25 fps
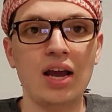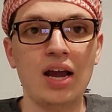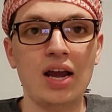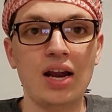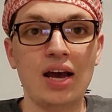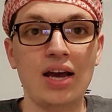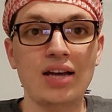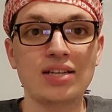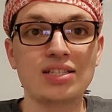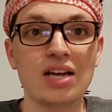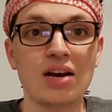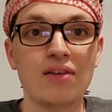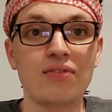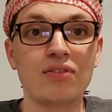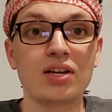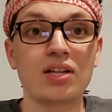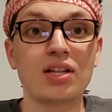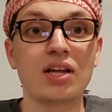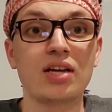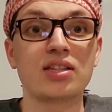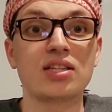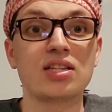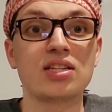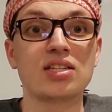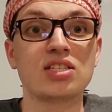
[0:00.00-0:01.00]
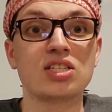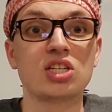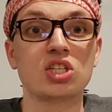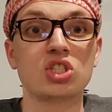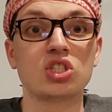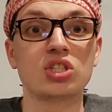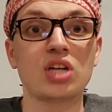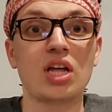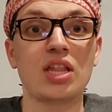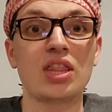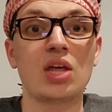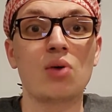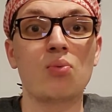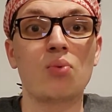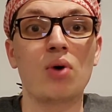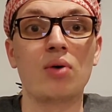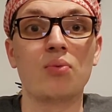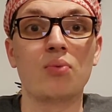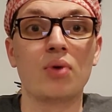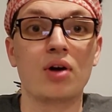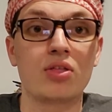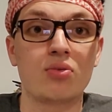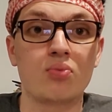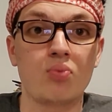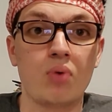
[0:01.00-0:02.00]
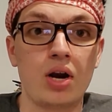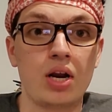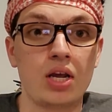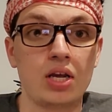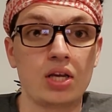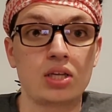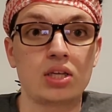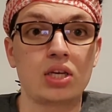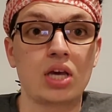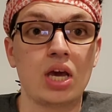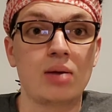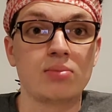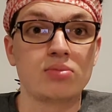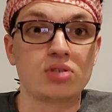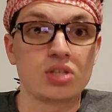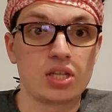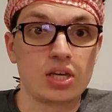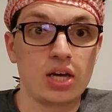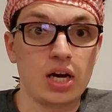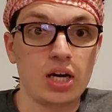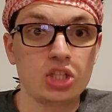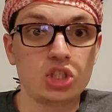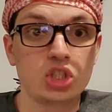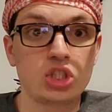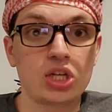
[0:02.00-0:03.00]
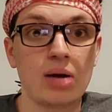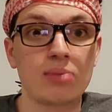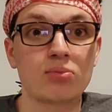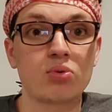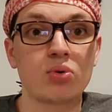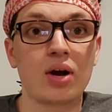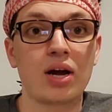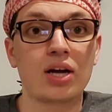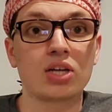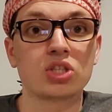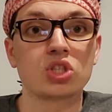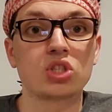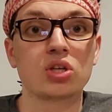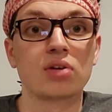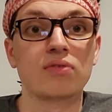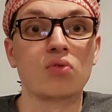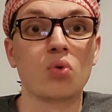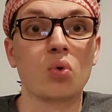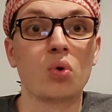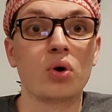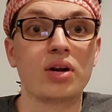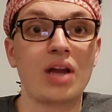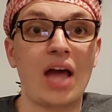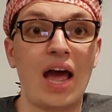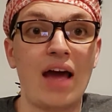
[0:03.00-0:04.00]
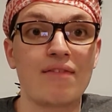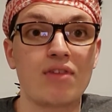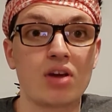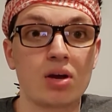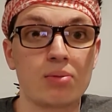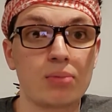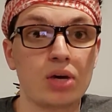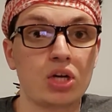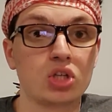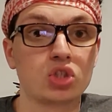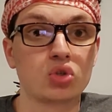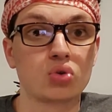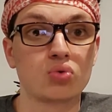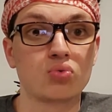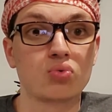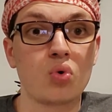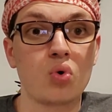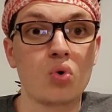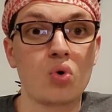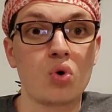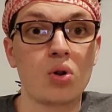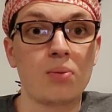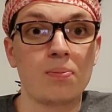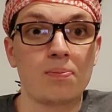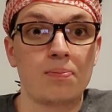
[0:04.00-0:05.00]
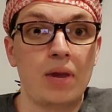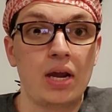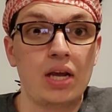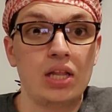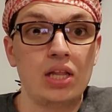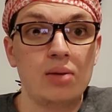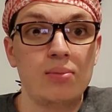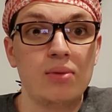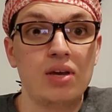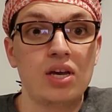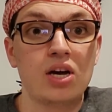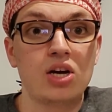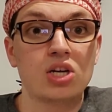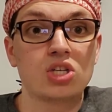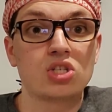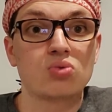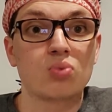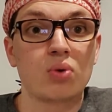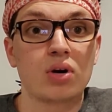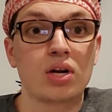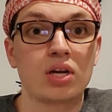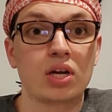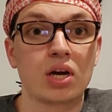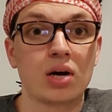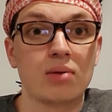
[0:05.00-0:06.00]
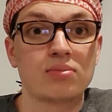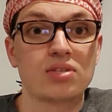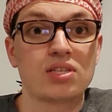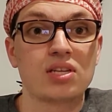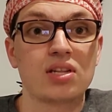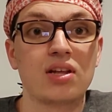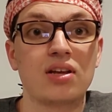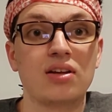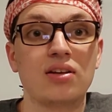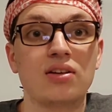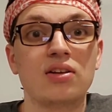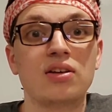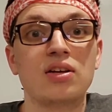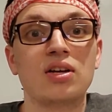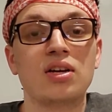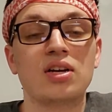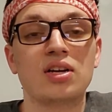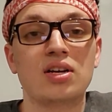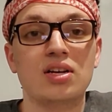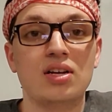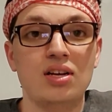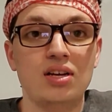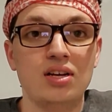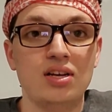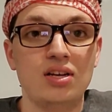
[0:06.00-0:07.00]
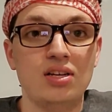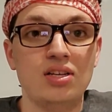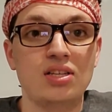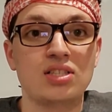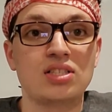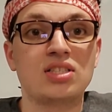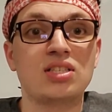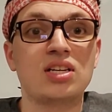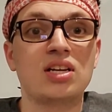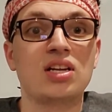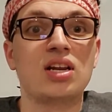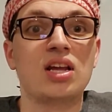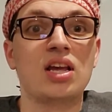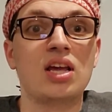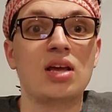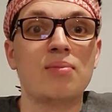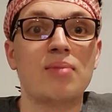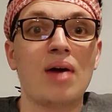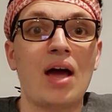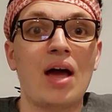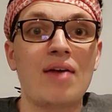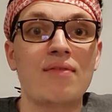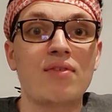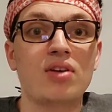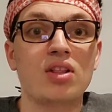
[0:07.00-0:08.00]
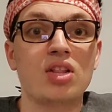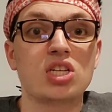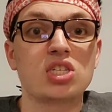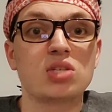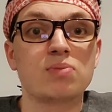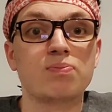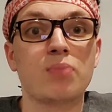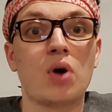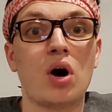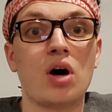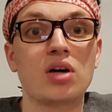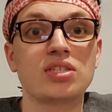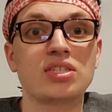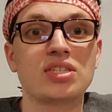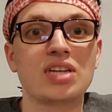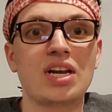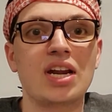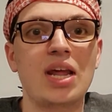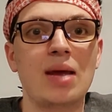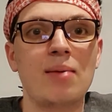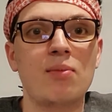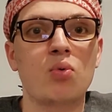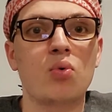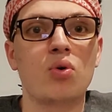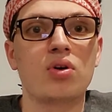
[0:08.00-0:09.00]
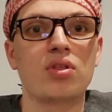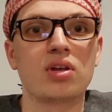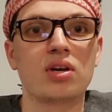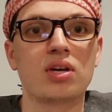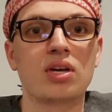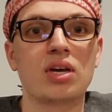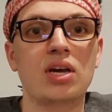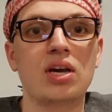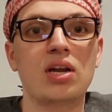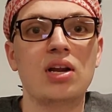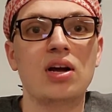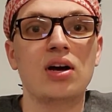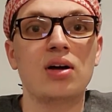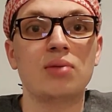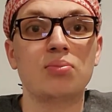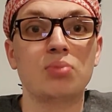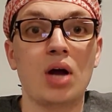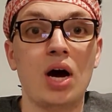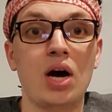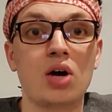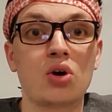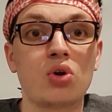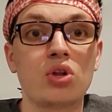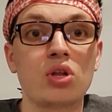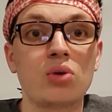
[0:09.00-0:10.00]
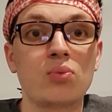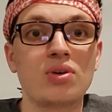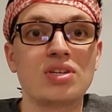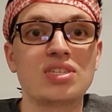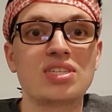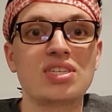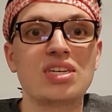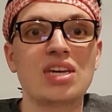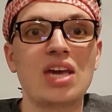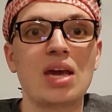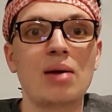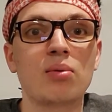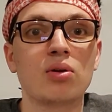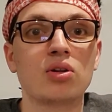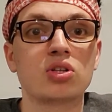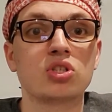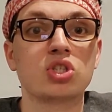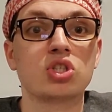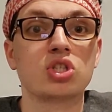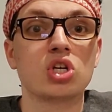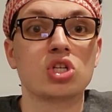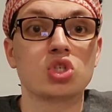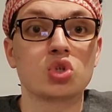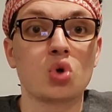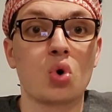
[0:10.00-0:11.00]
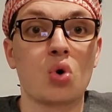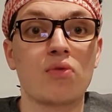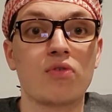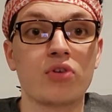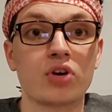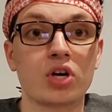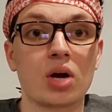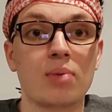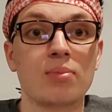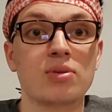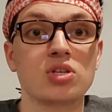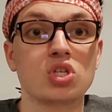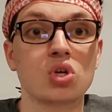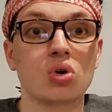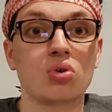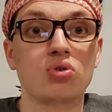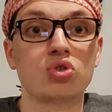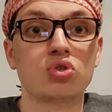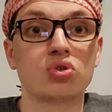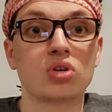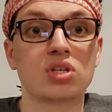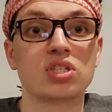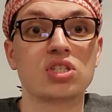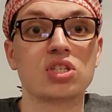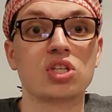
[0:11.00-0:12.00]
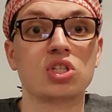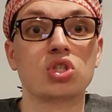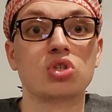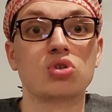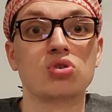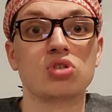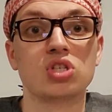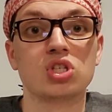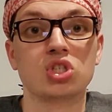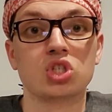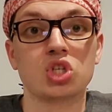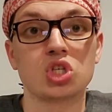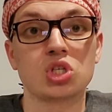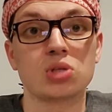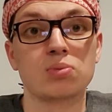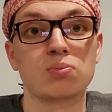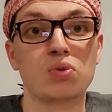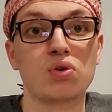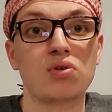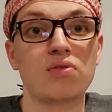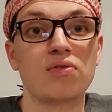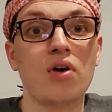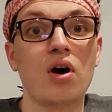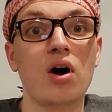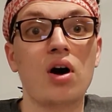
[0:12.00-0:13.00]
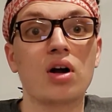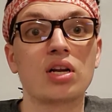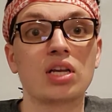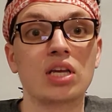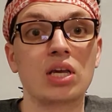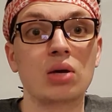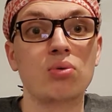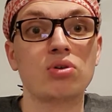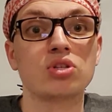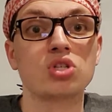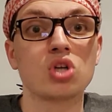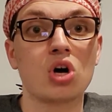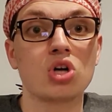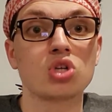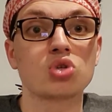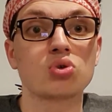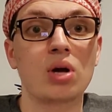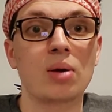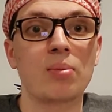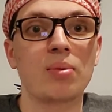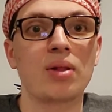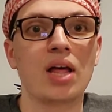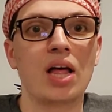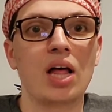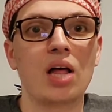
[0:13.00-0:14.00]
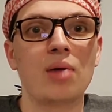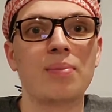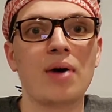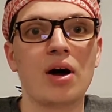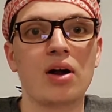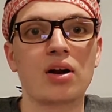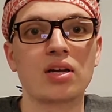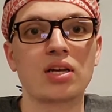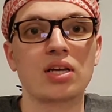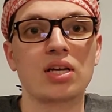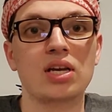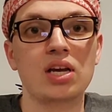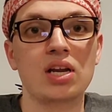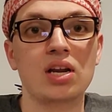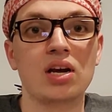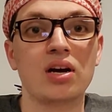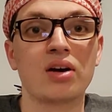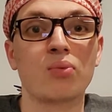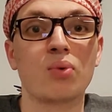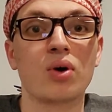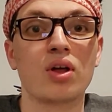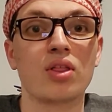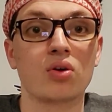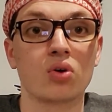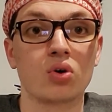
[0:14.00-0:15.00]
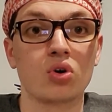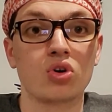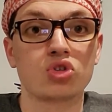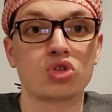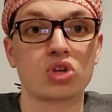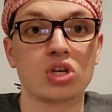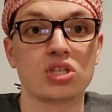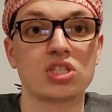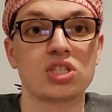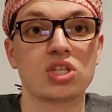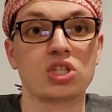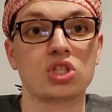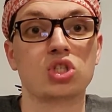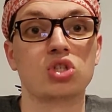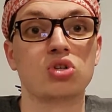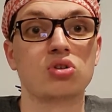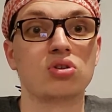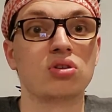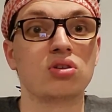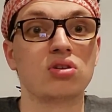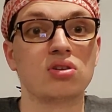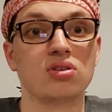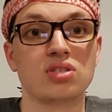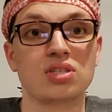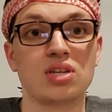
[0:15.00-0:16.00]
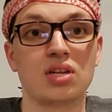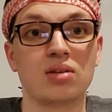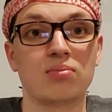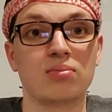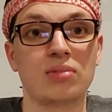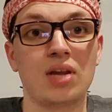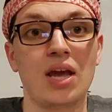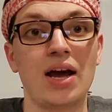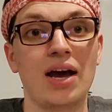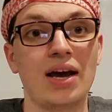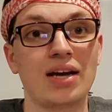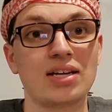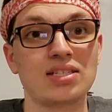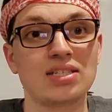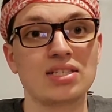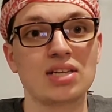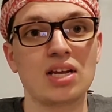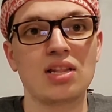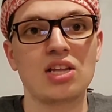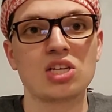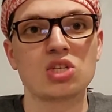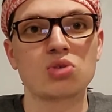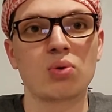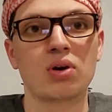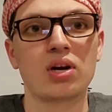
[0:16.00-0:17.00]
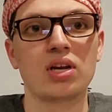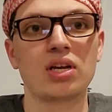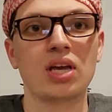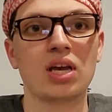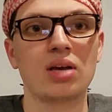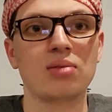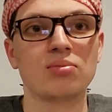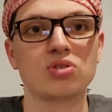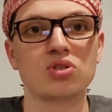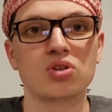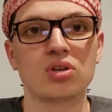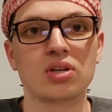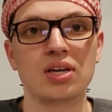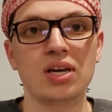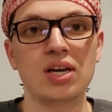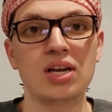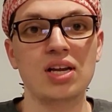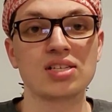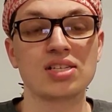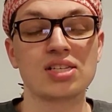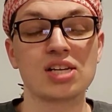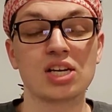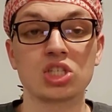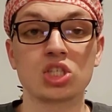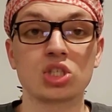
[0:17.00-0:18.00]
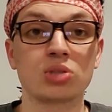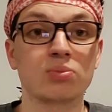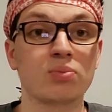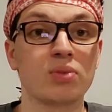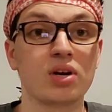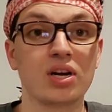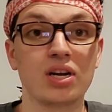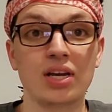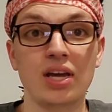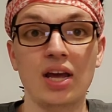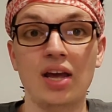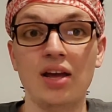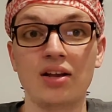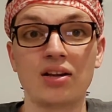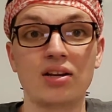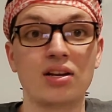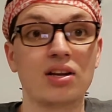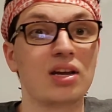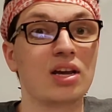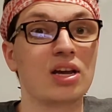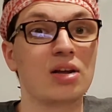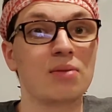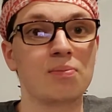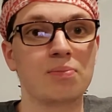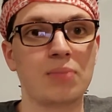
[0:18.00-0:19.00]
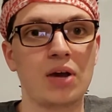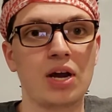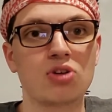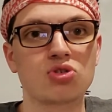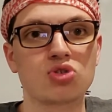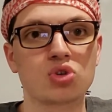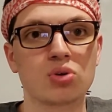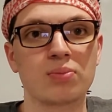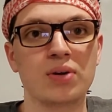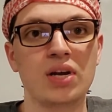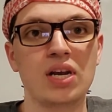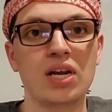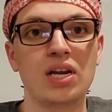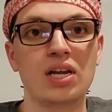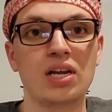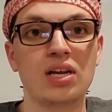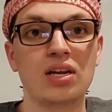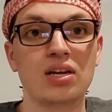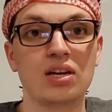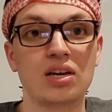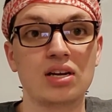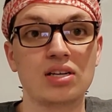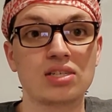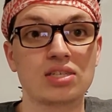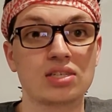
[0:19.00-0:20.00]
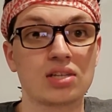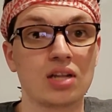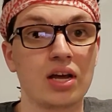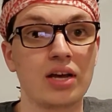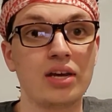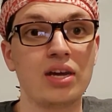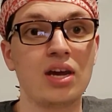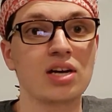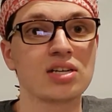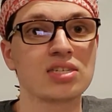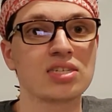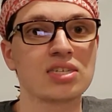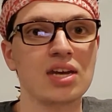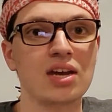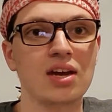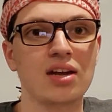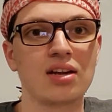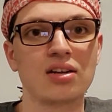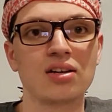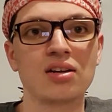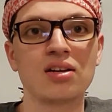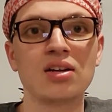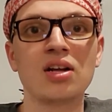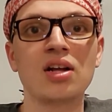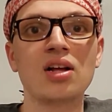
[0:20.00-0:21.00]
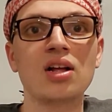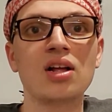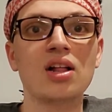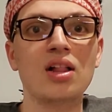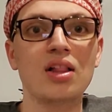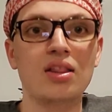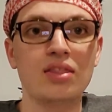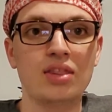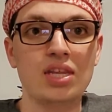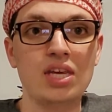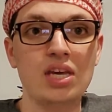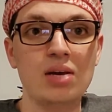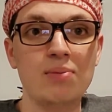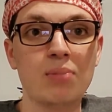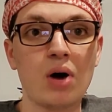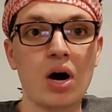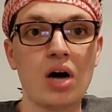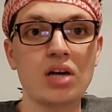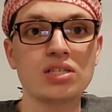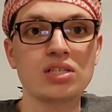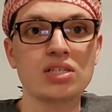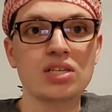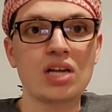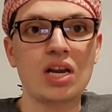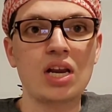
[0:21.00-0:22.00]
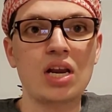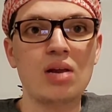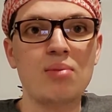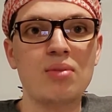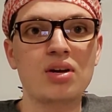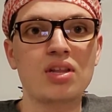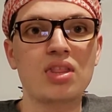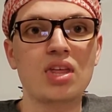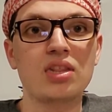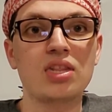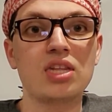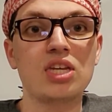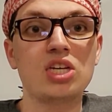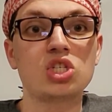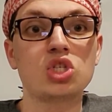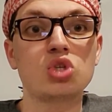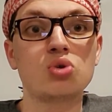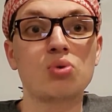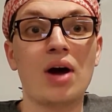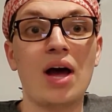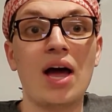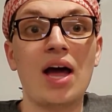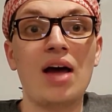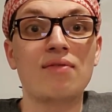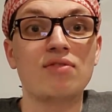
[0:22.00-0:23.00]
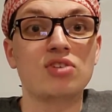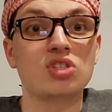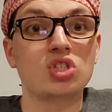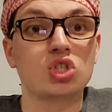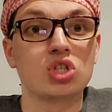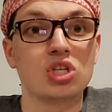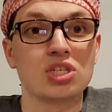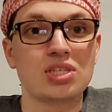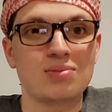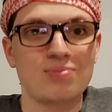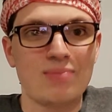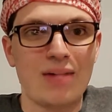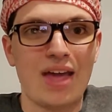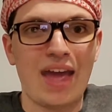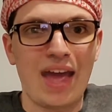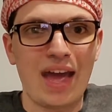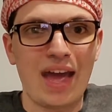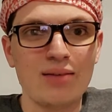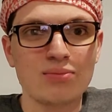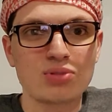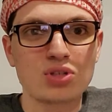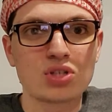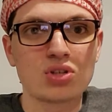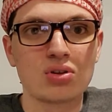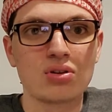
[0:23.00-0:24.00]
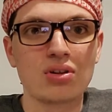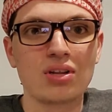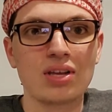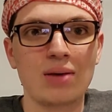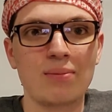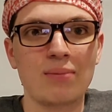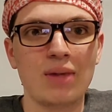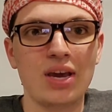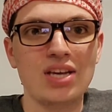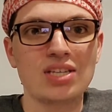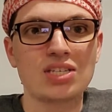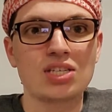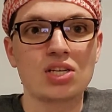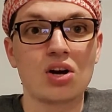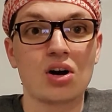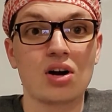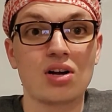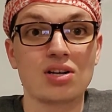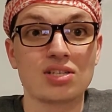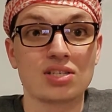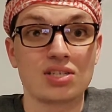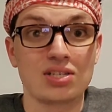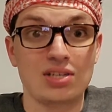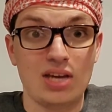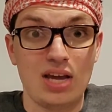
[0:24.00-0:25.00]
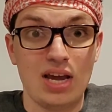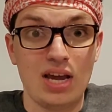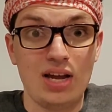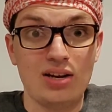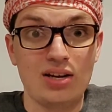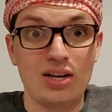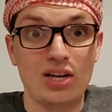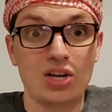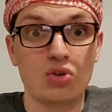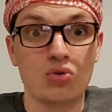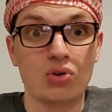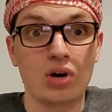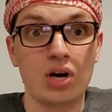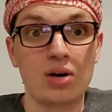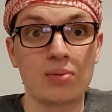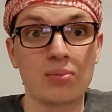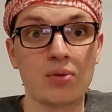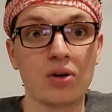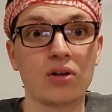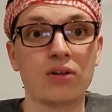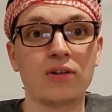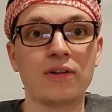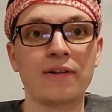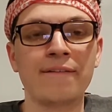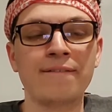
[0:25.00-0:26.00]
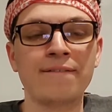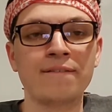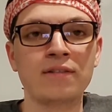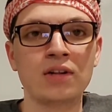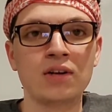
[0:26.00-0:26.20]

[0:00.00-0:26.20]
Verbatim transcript: And I definitely liked the decision that they went with when it came to the Ice chapter, actually, of Lloyd having a major role, mainly because when it comes to the and him having this bond dynamic with Akita, not only was he able to just overcome his own trust issues and just move on, he was also able to help out Akita with her trust issues. And yeah, I said this when it came to Akita's section, but again, it bears repeating because, like I said, the bond dynamic that these two have is just absolutely amazing, honestly, and incredible.